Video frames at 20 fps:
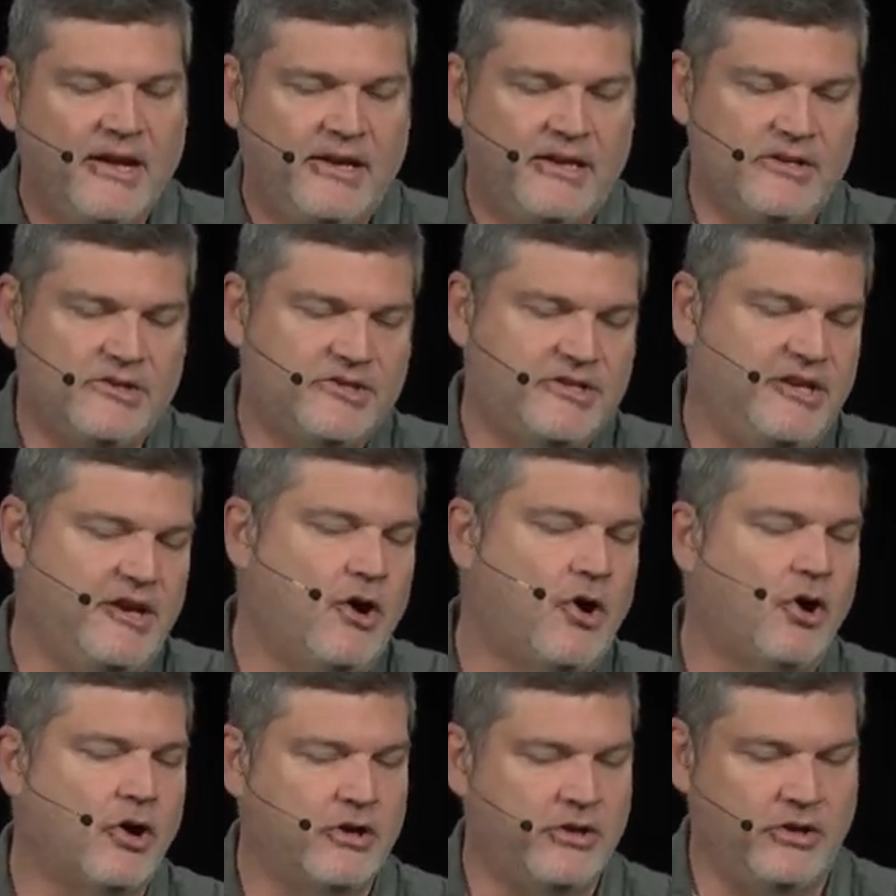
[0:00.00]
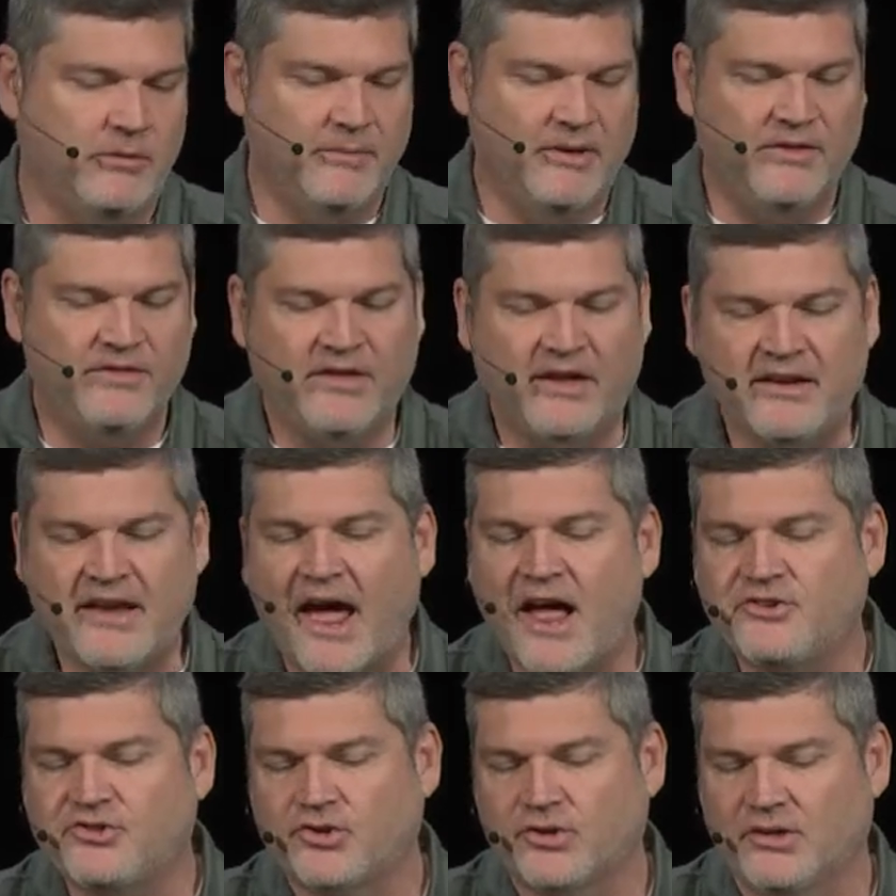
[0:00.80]
here's the argument that
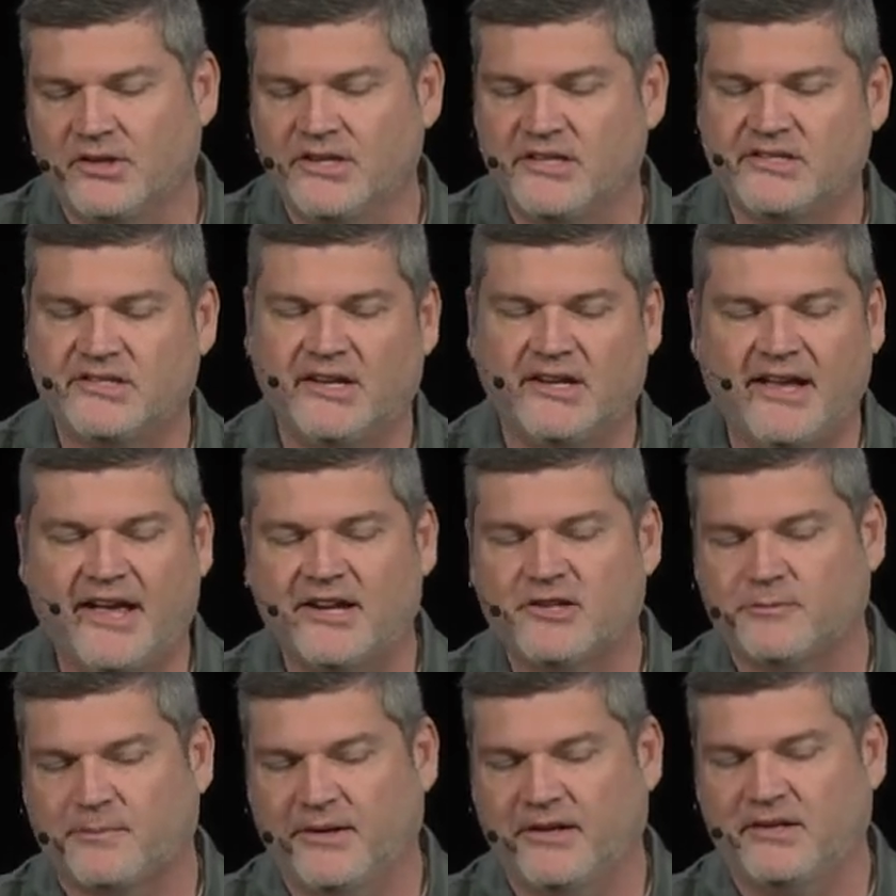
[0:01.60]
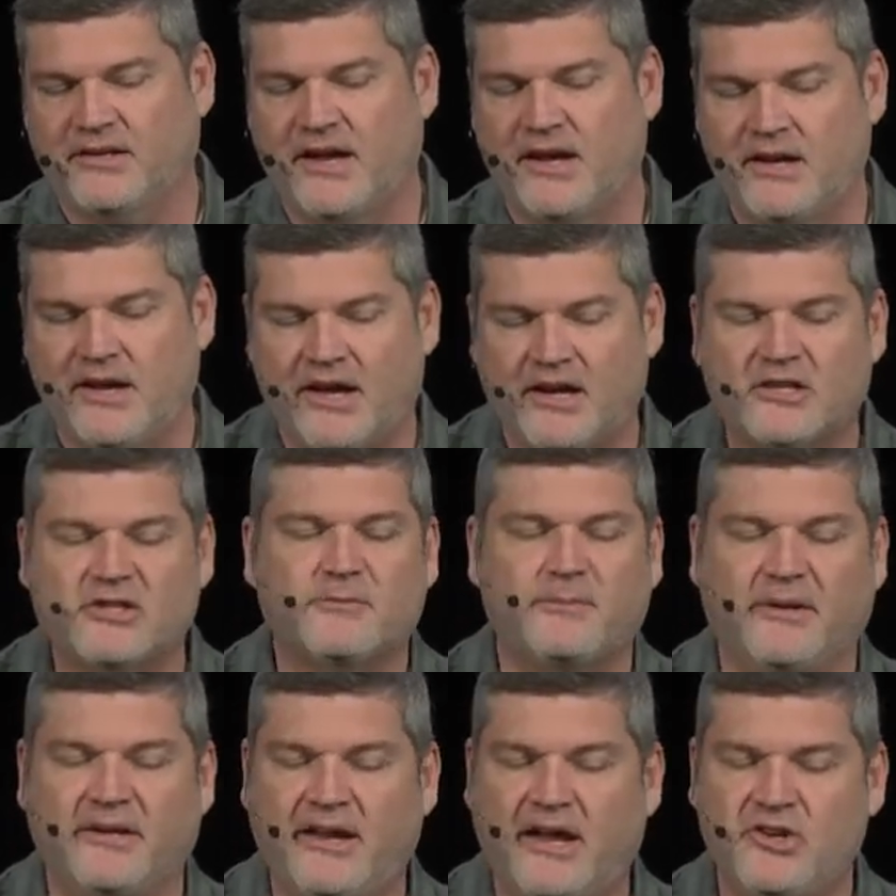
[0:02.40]
naturalistic
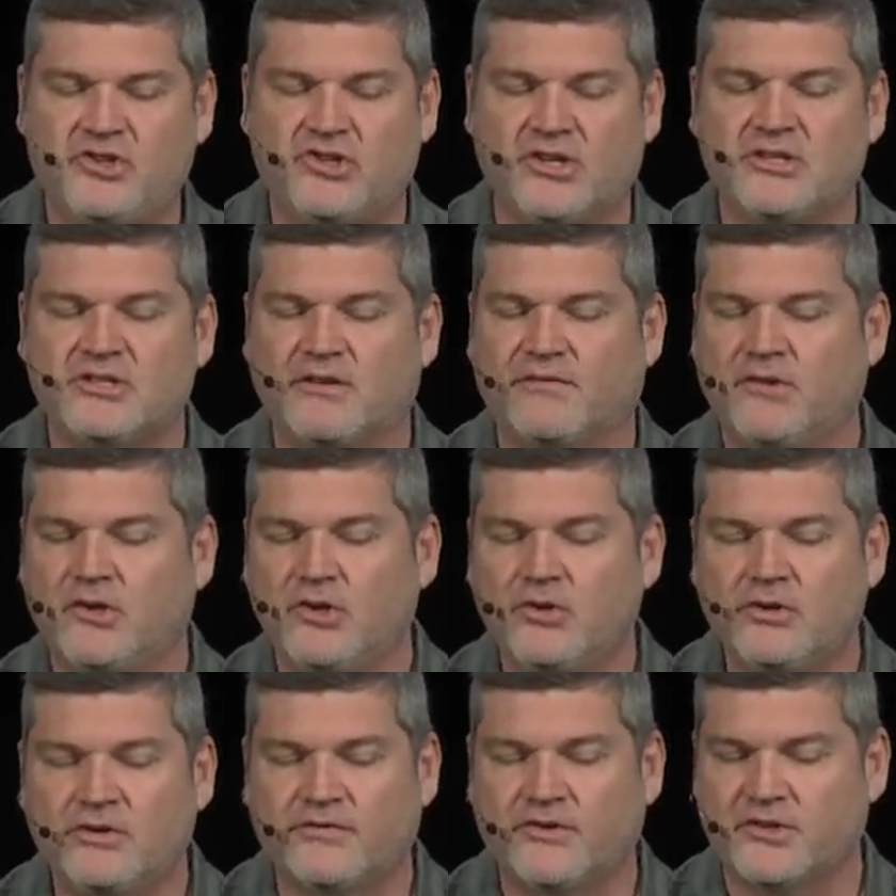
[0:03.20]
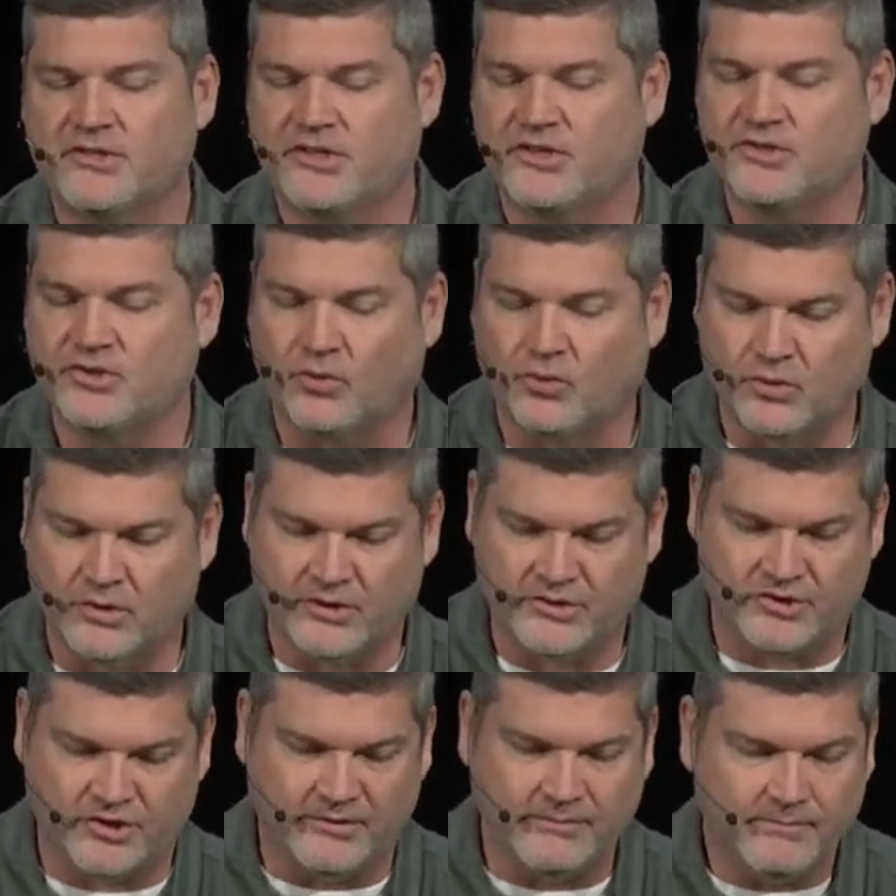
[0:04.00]
explanations of the universe's
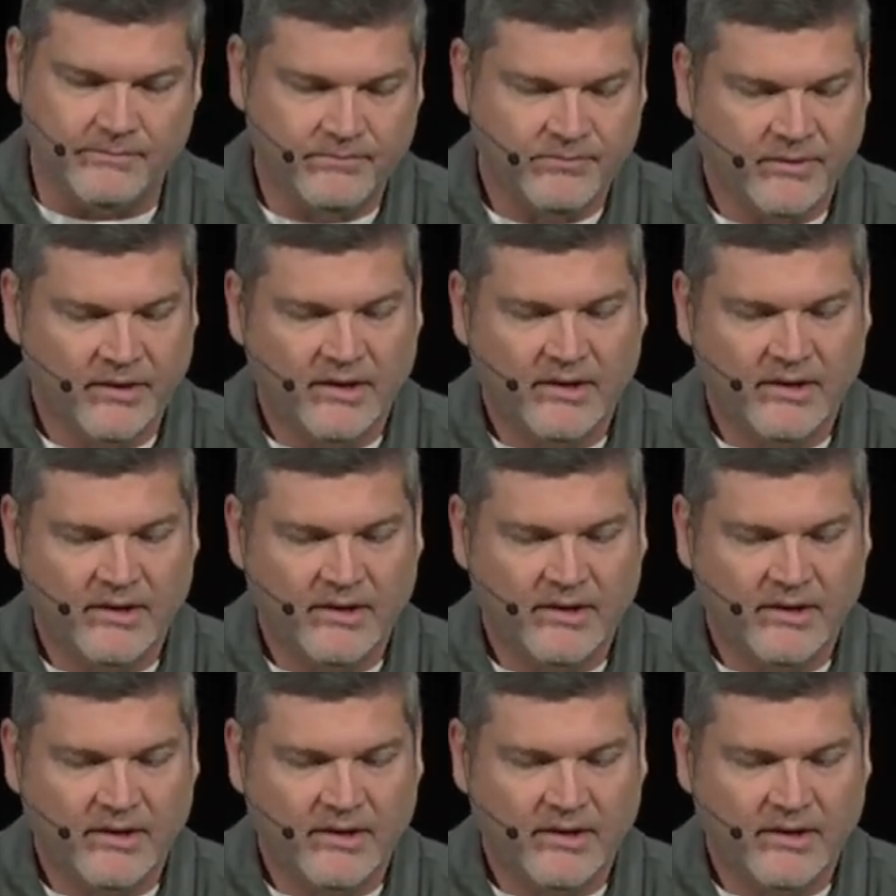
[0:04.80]
origin